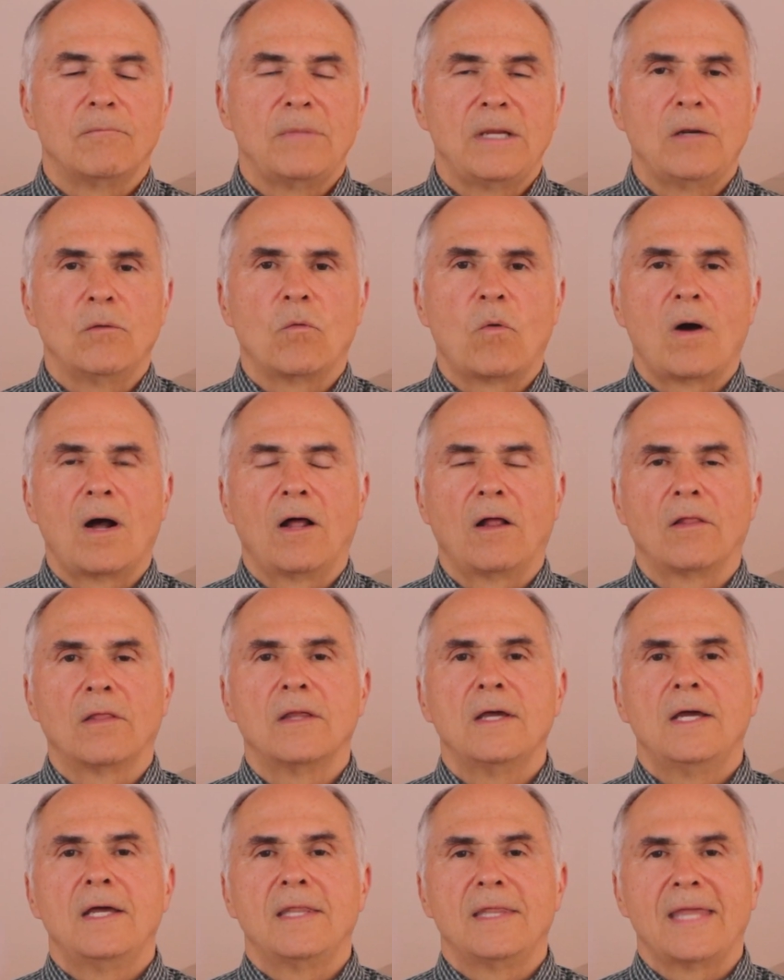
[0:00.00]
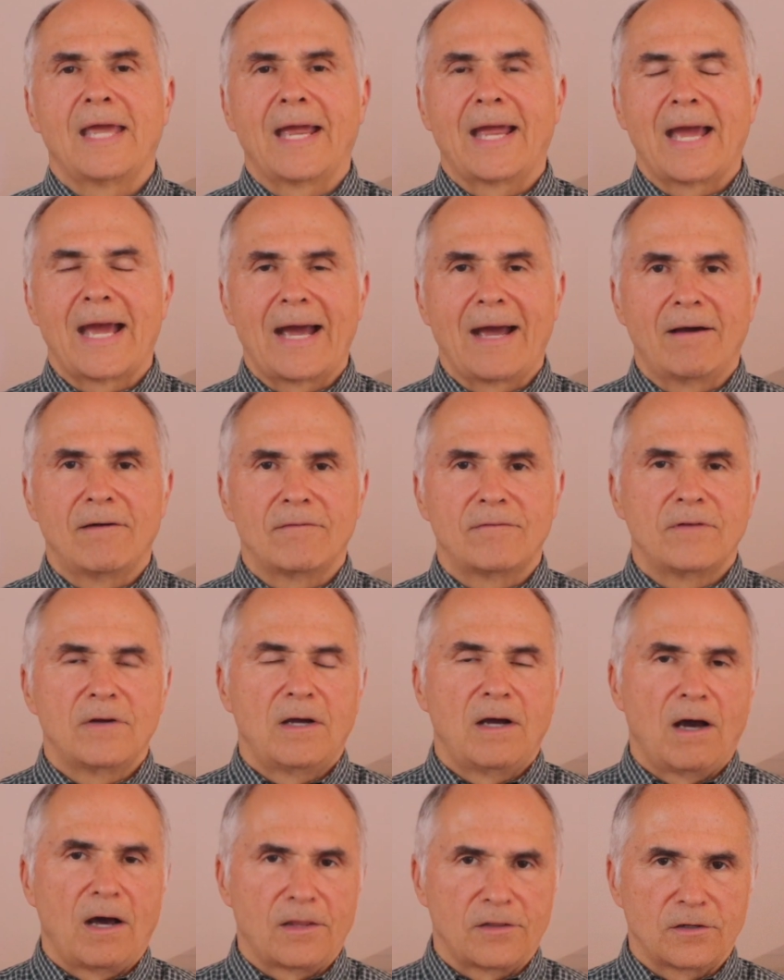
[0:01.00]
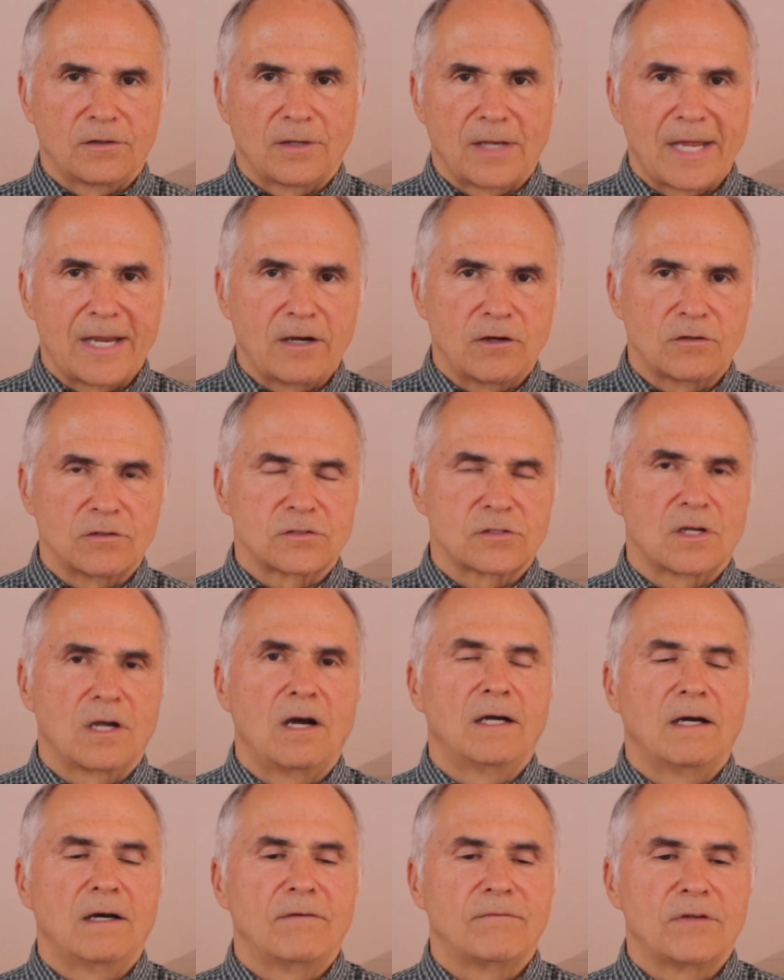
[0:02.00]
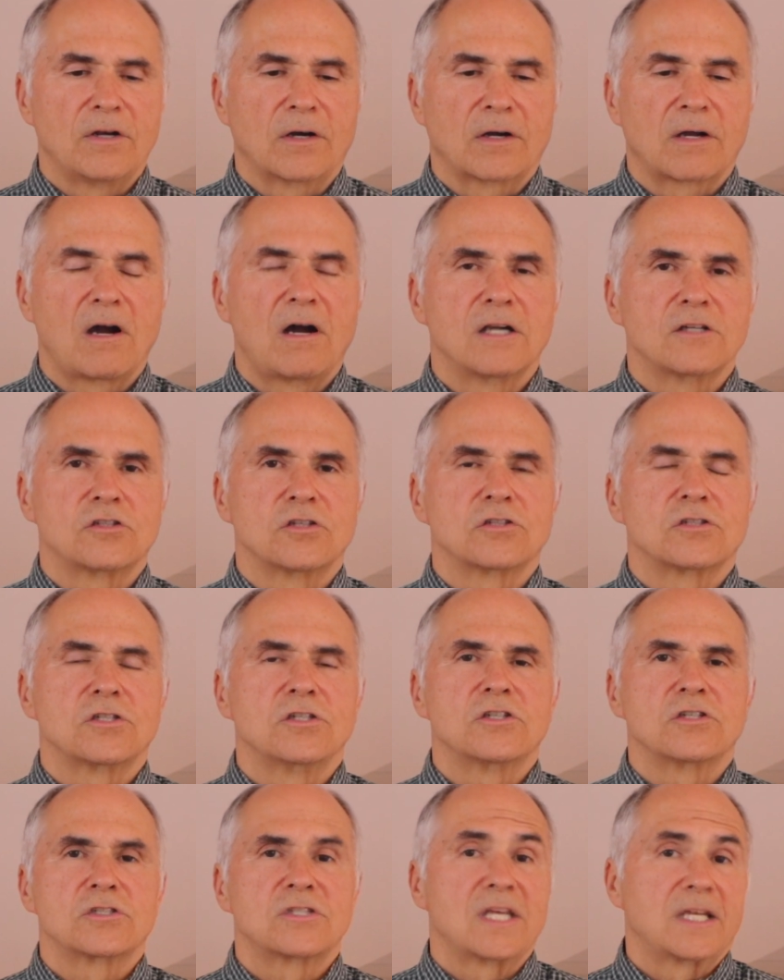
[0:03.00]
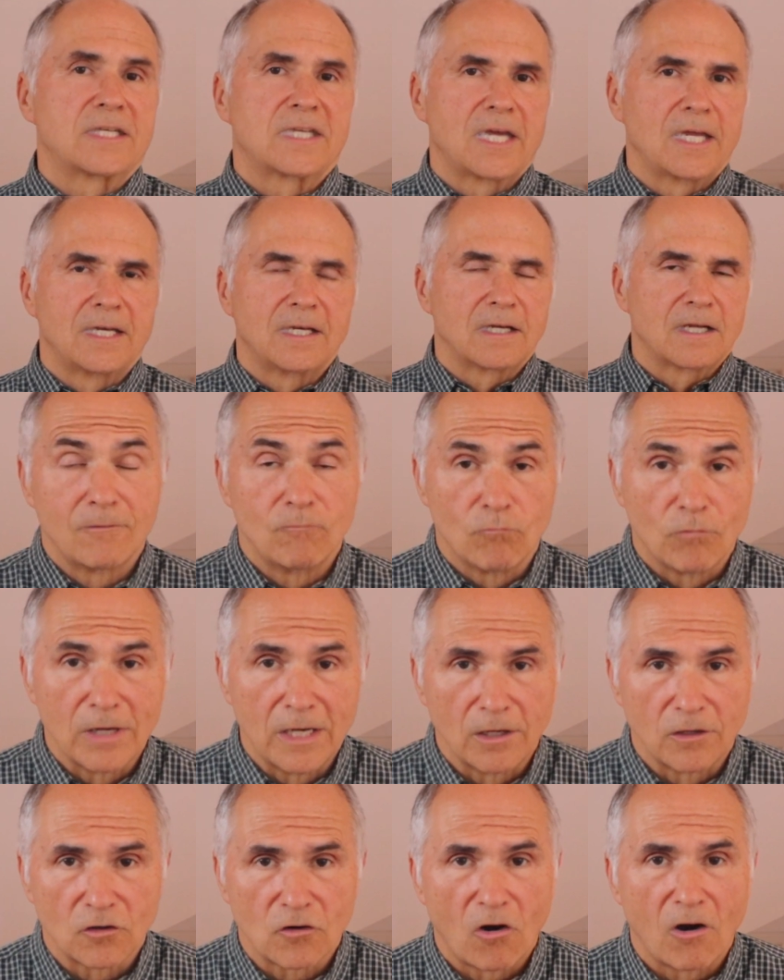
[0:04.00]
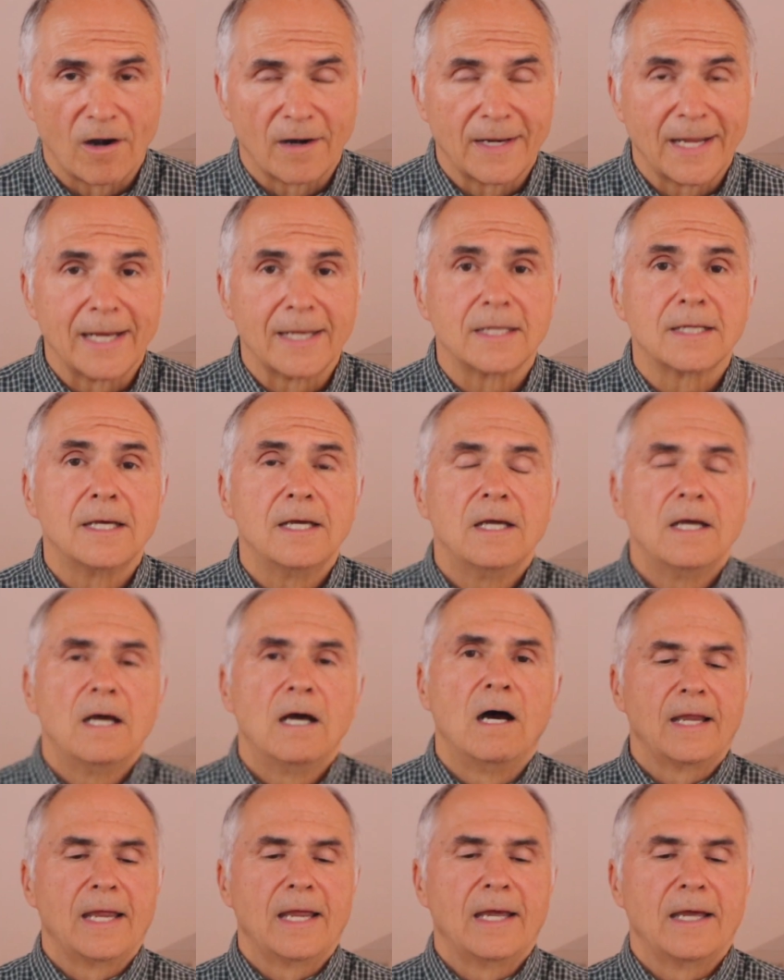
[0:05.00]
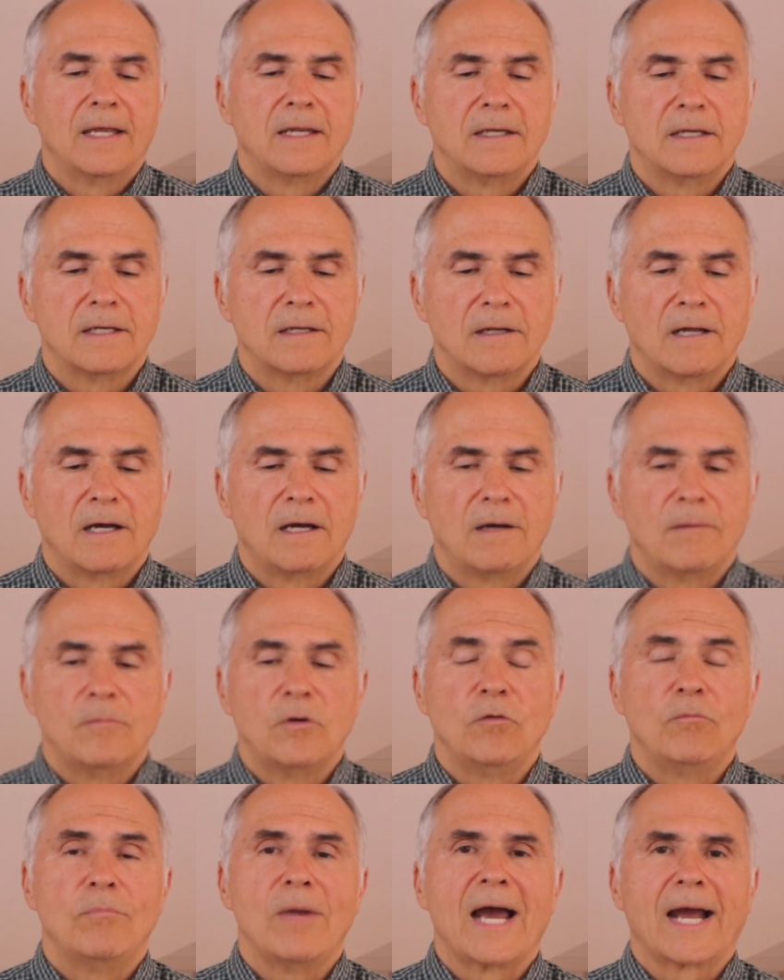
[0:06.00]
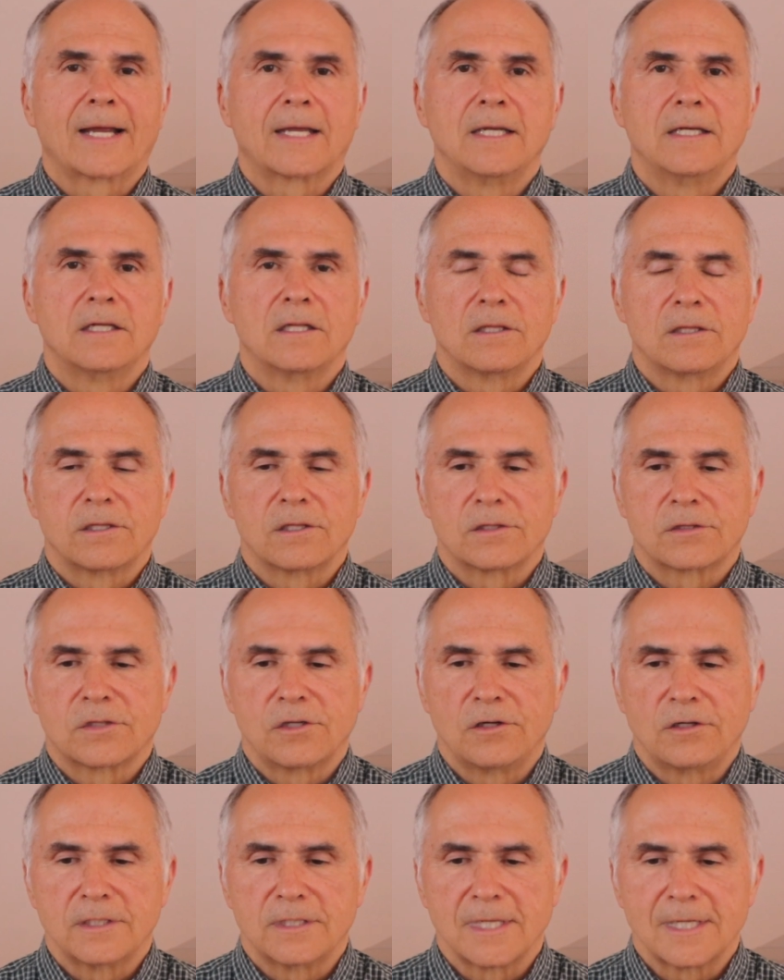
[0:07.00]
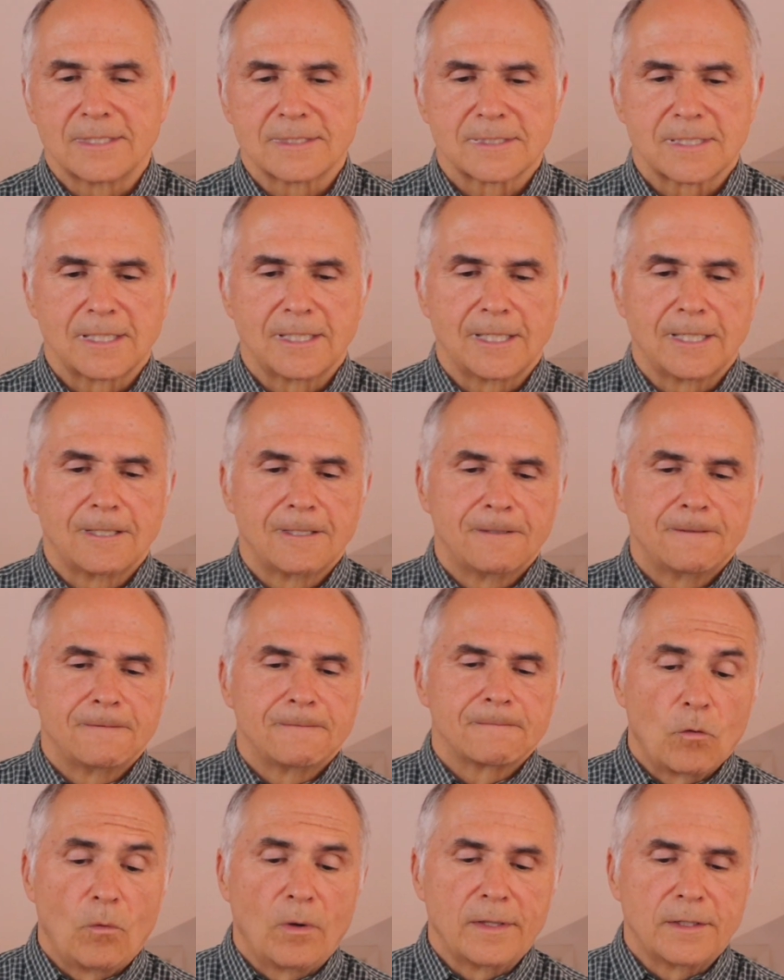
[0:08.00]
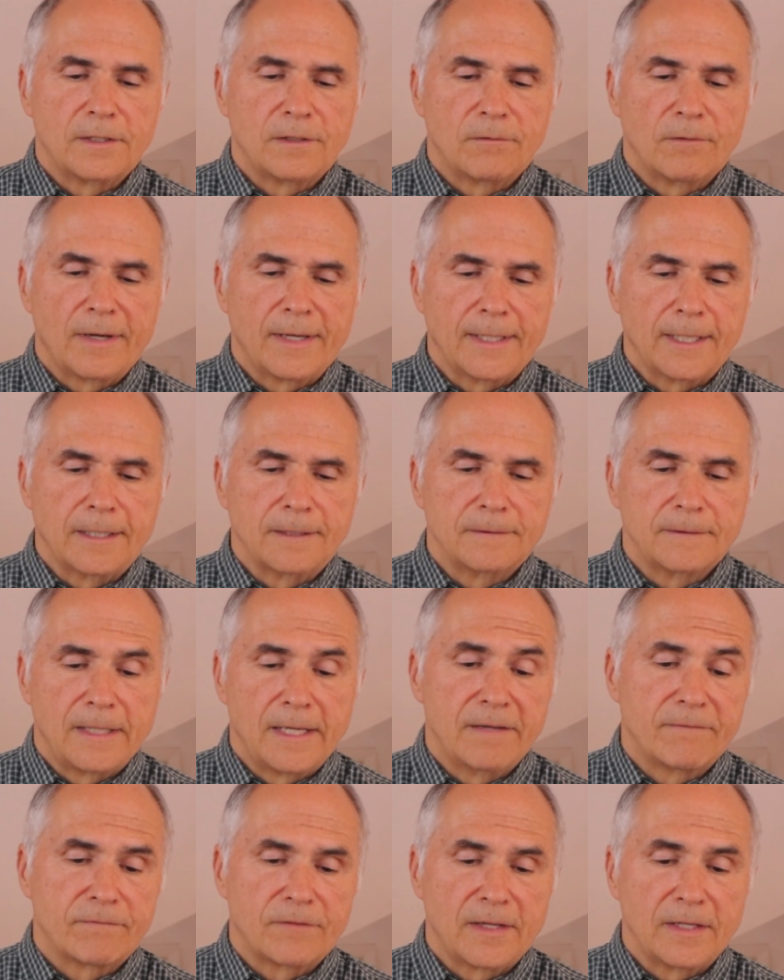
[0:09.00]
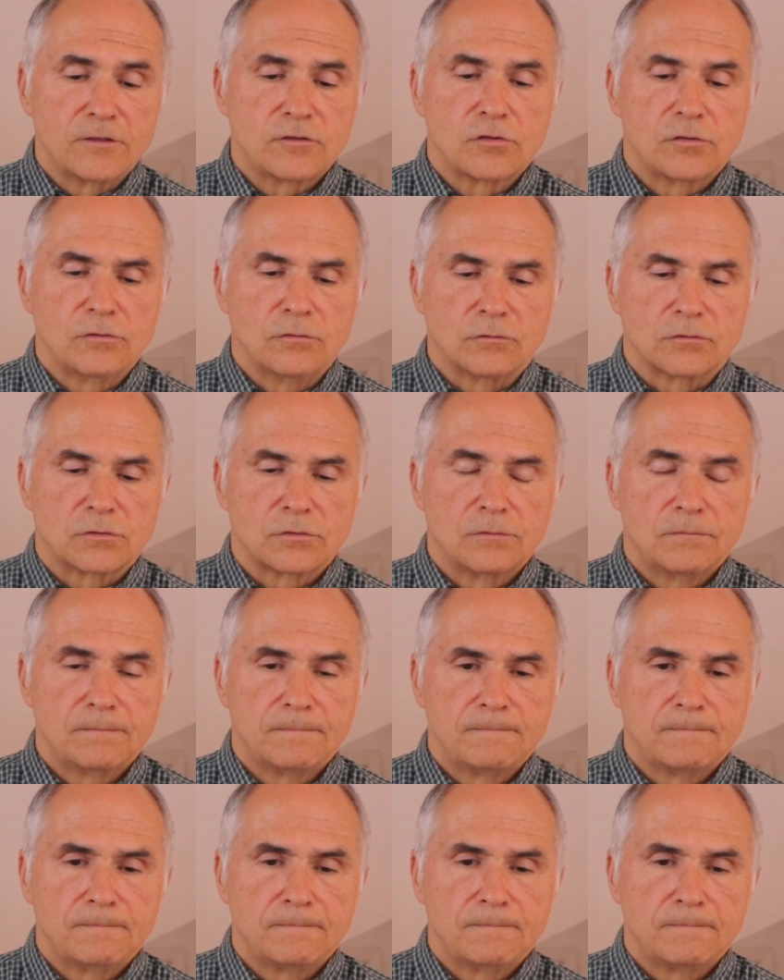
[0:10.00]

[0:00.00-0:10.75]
Meanwhile, they have other layers of their consciousness that can reincarnate and uh, move back into the third density when they're ready, if they choose.